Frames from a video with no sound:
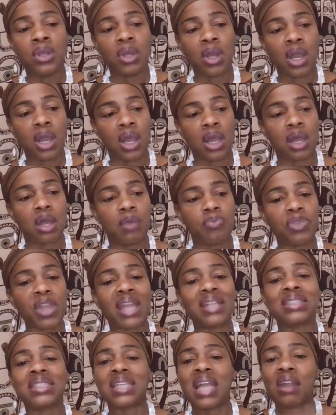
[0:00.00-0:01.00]
And
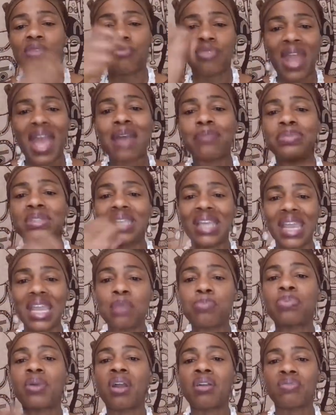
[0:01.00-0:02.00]
then I wrapped
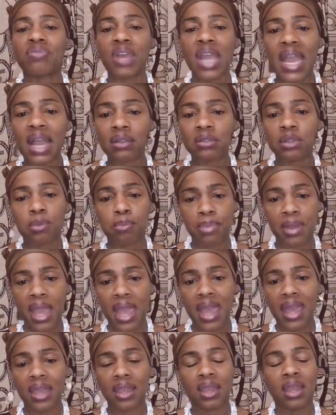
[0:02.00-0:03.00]
tape around the
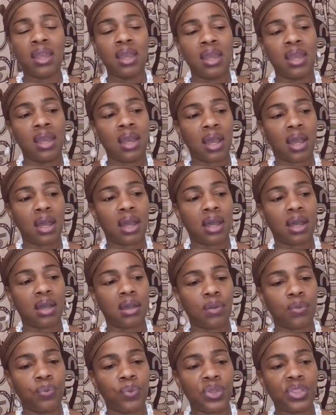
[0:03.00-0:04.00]
bag
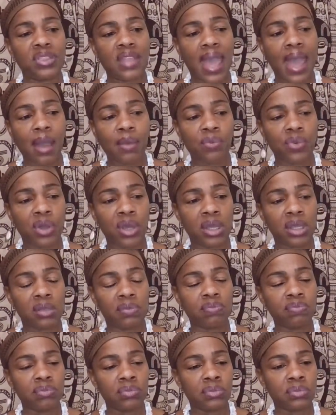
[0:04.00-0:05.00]
with that
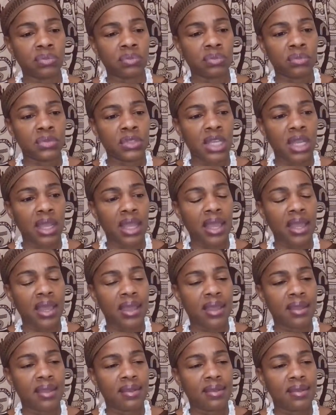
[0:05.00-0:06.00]
one.
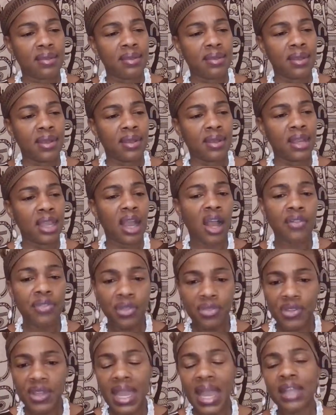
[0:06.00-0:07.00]
And the other
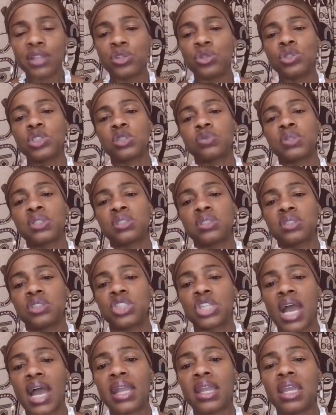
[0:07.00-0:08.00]
thing I used was
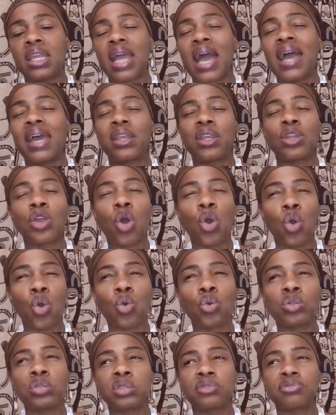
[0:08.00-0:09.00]
I had an
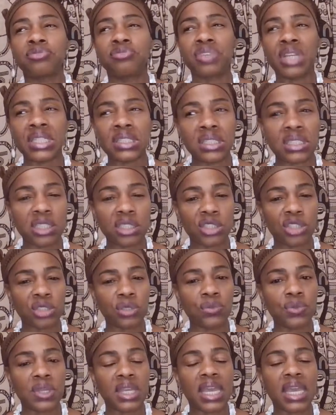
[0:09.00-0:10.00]
old vintage
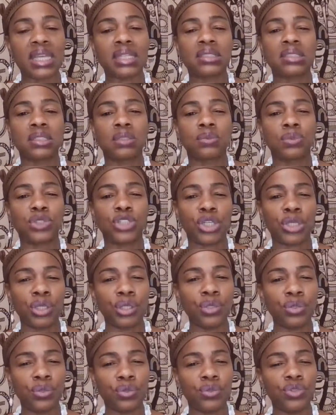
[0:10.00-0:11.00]
suitcase. It was
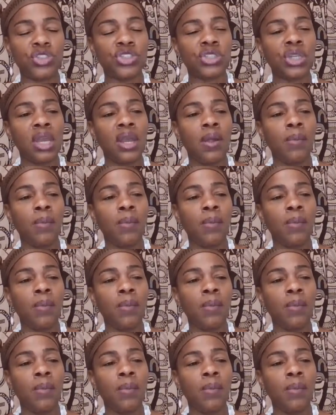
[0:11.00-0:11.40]
huge.